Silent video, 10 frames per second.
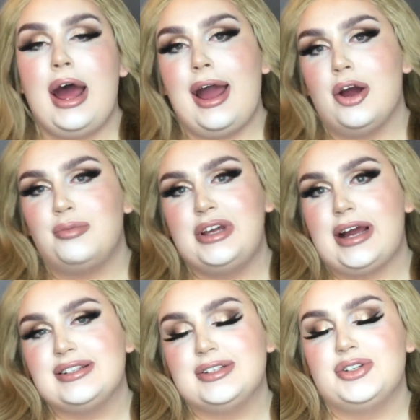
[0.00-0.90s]
I hope you
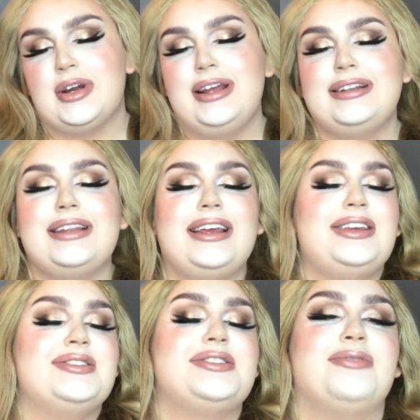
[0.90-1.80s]
guys enjoy it and thank
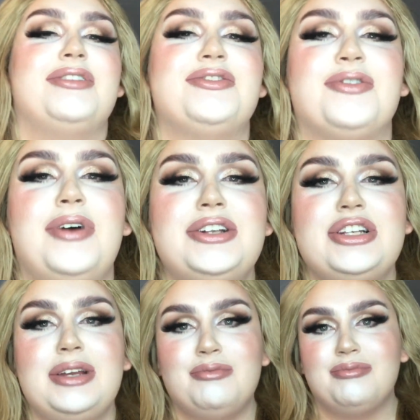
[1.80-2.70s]
you so much for watching.